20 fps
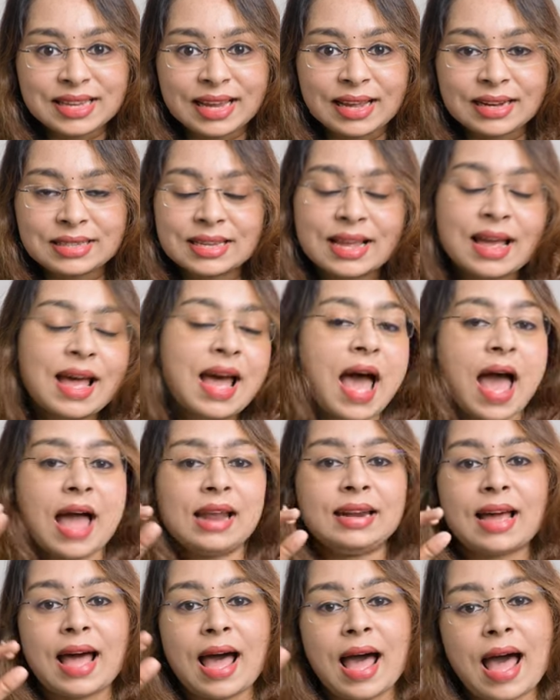seats
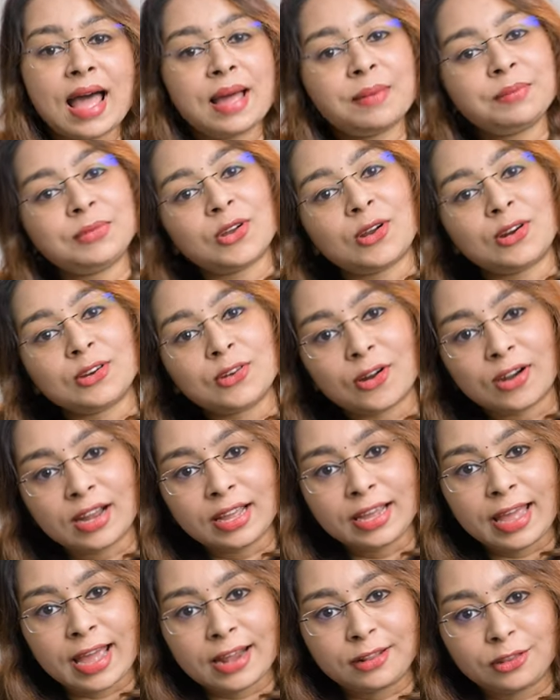and I'm not gonna
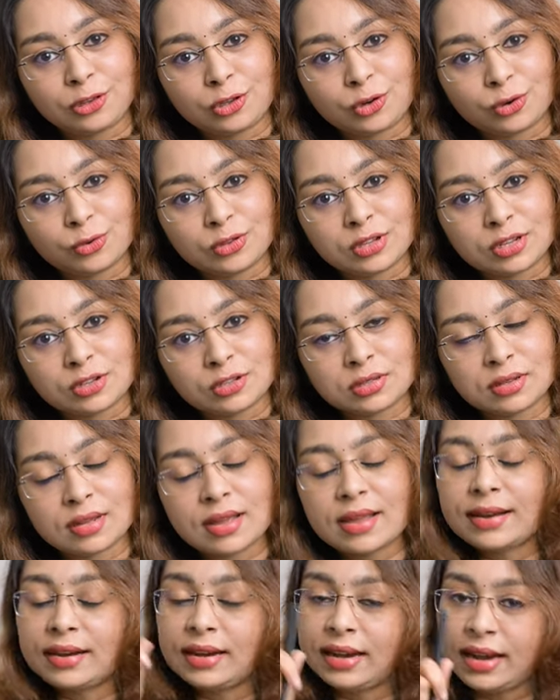get through this.
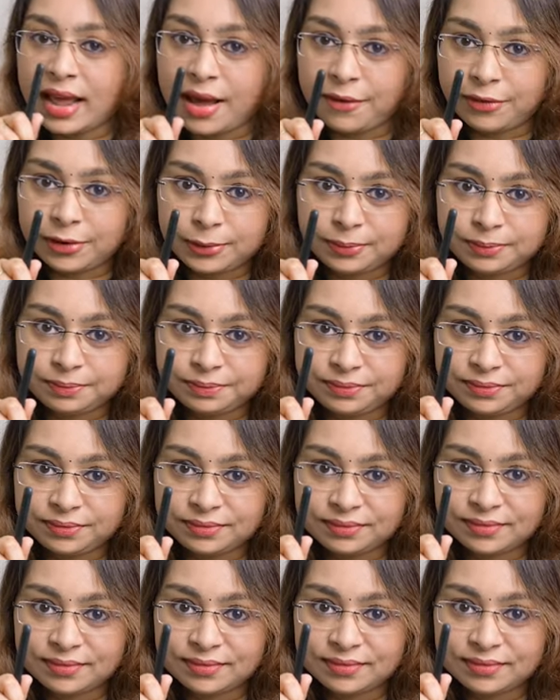Never.
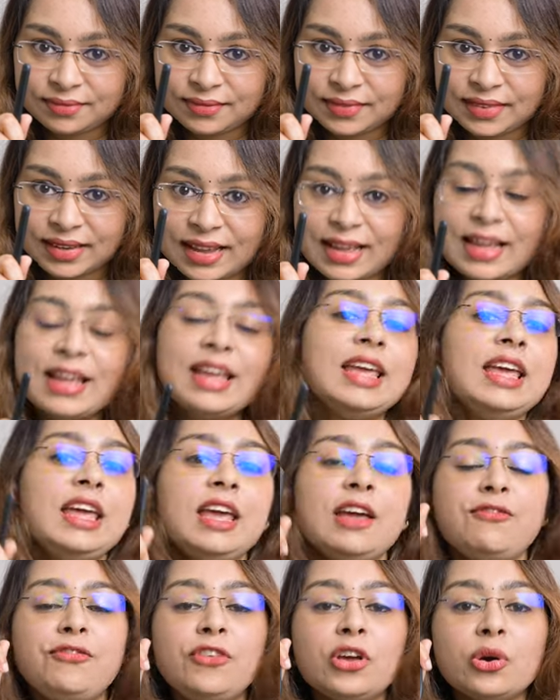
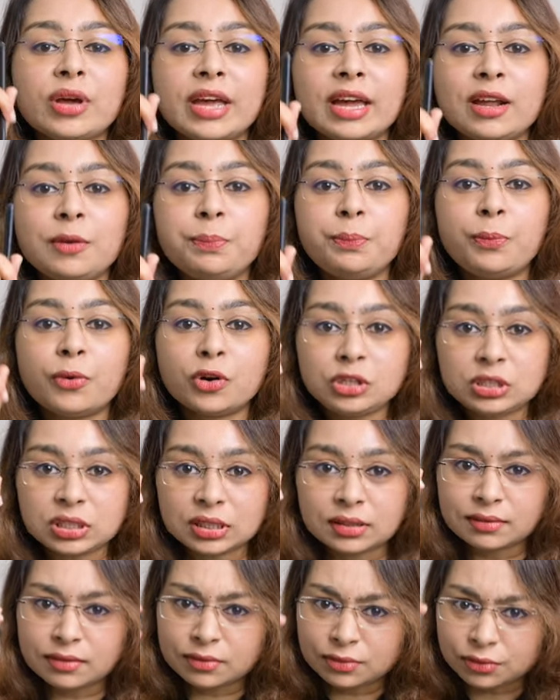If you can put
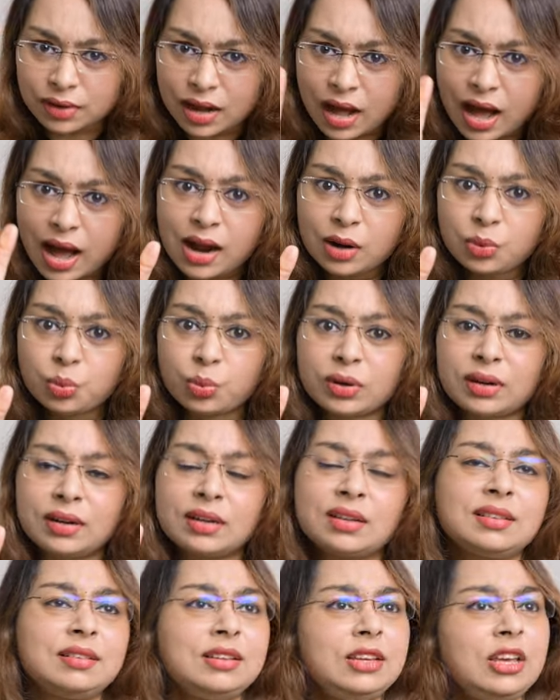hard
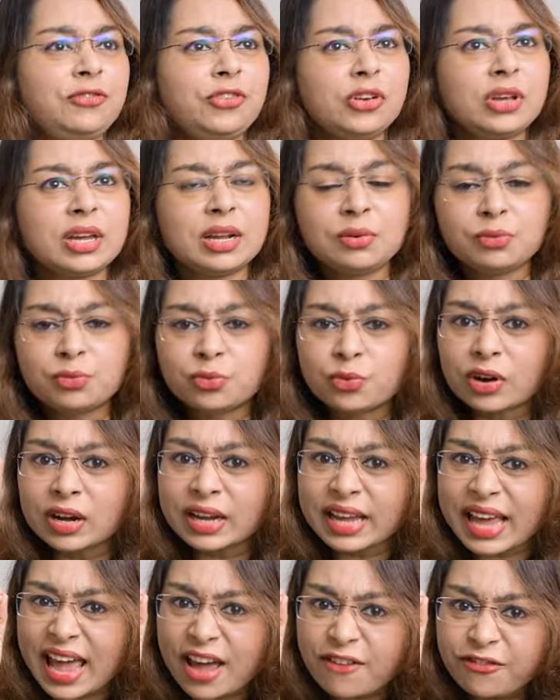work, if you can
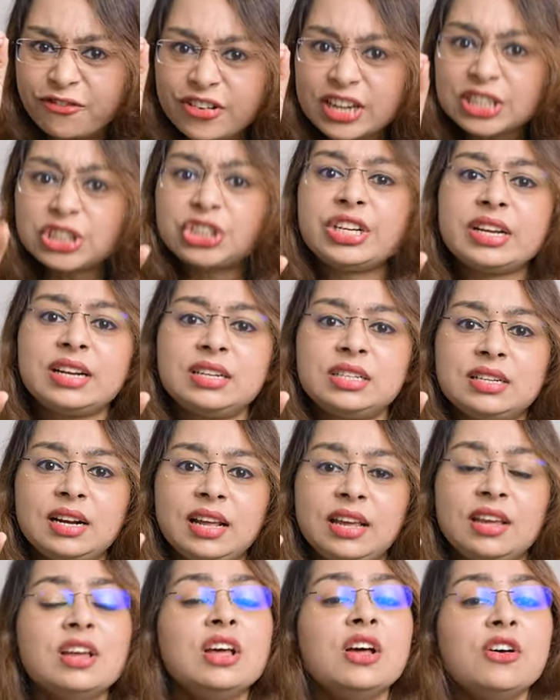work
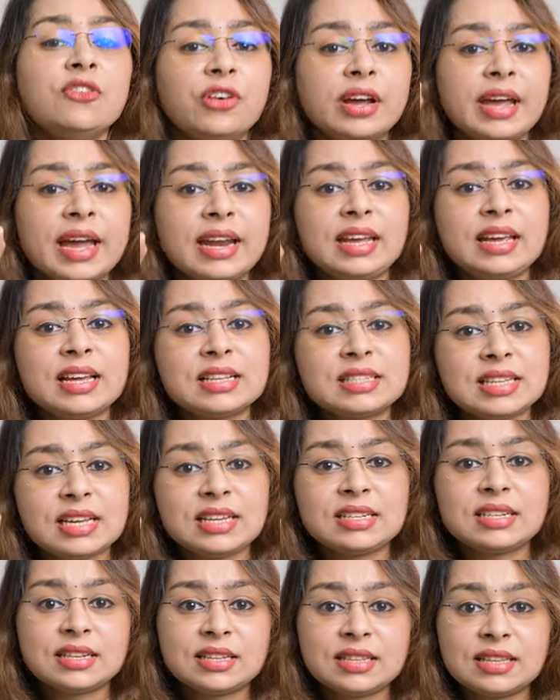efficiently for getting a
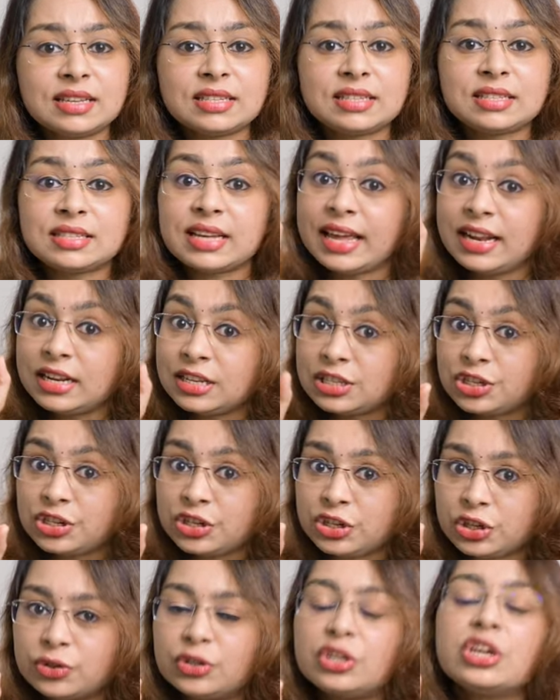seat in this
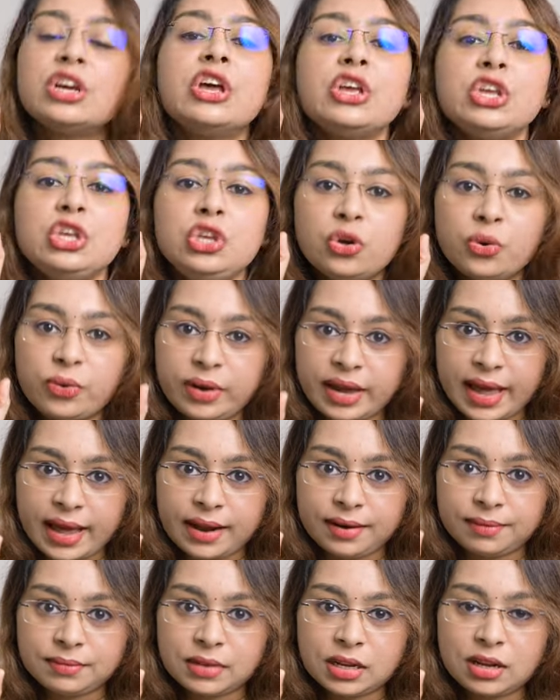institute, you
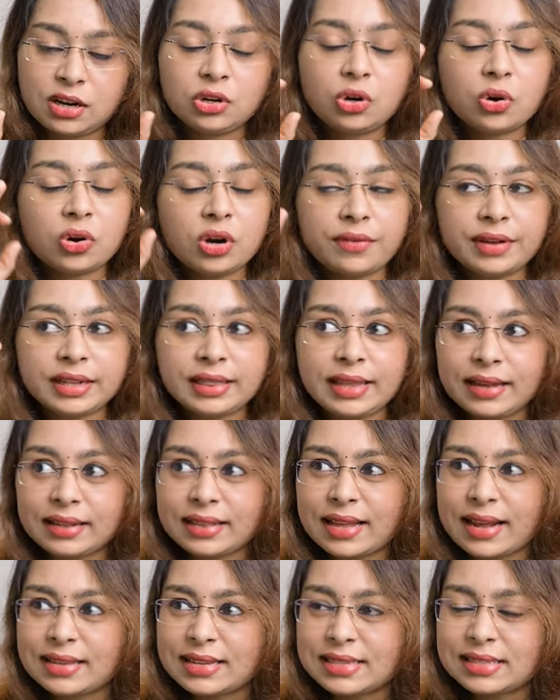can. Don't ever
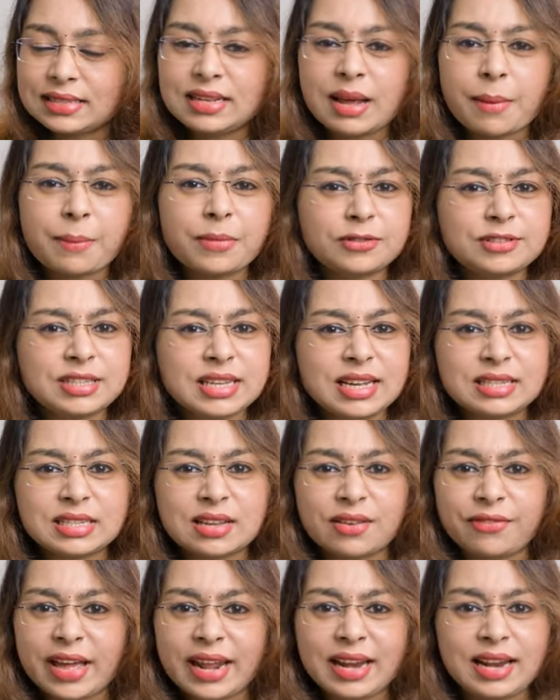think that this number of seats
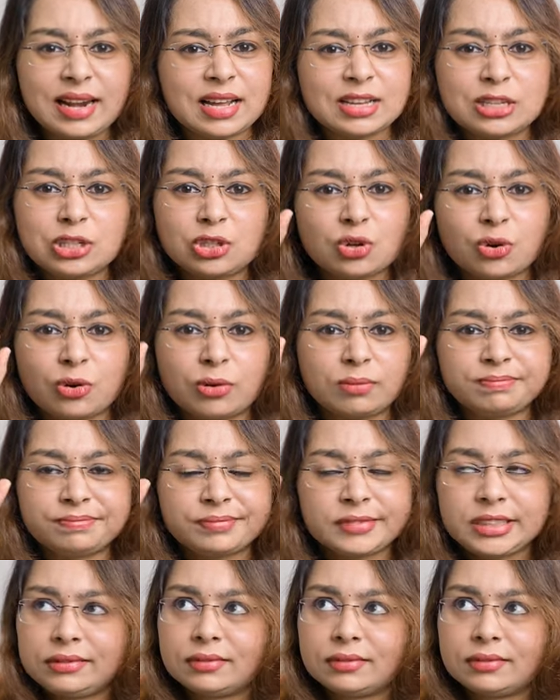are very less, so